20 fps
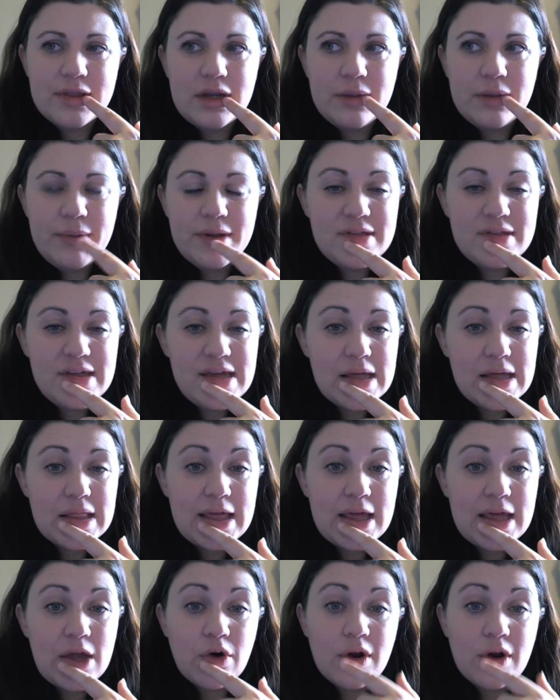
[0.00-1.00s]
little bit of
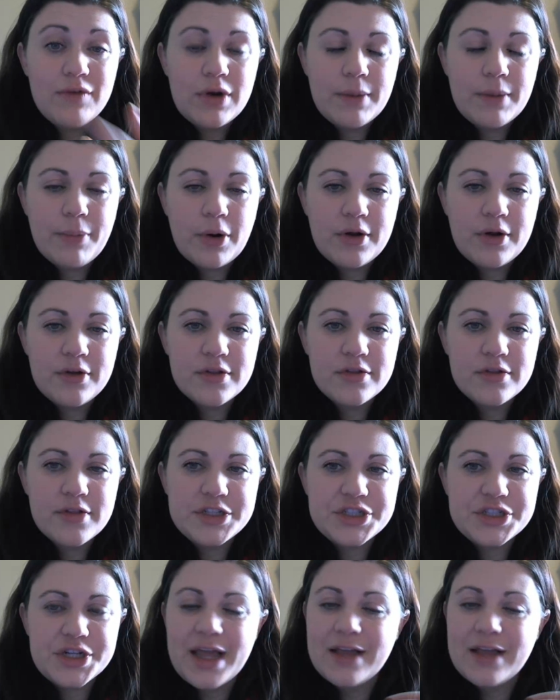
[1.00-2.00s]
tingling or even a burning
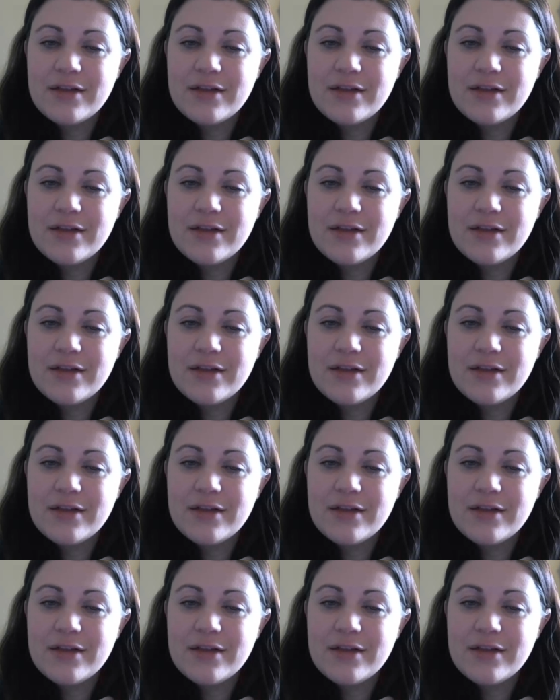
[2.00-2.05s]
sensation.